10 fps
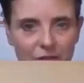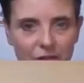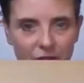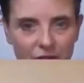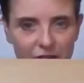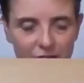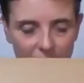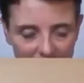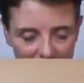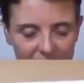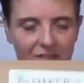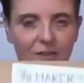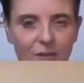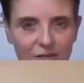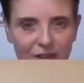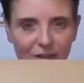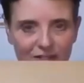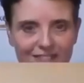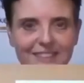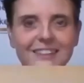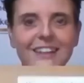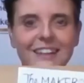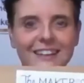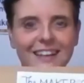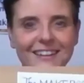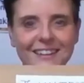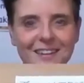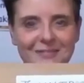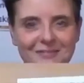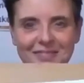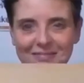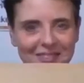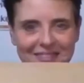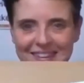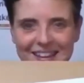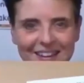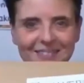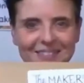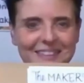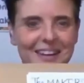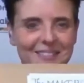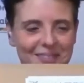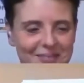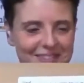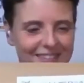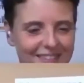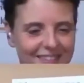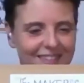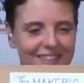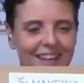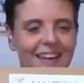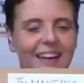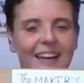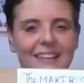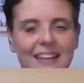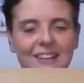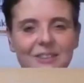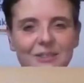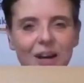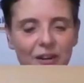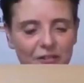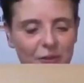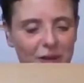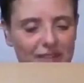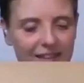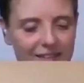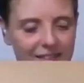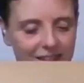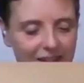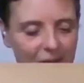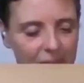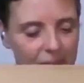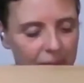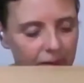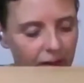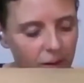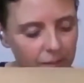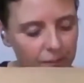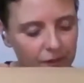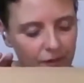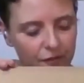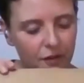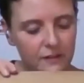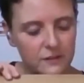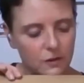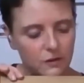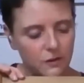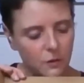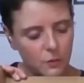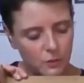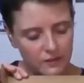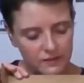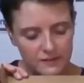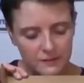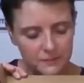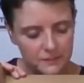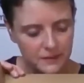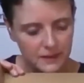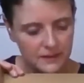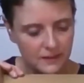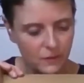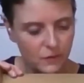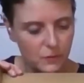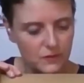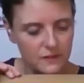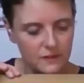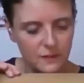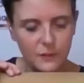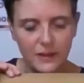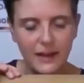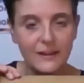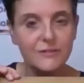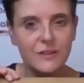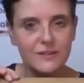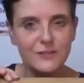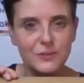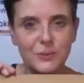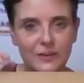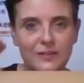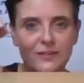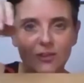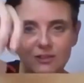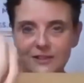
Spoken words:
the sloths or the foul tier, then I'm going to say that all the time now. It's much easier to say. Then you have to wait until the 1st of August. And that, of course, is UK 1st of August, not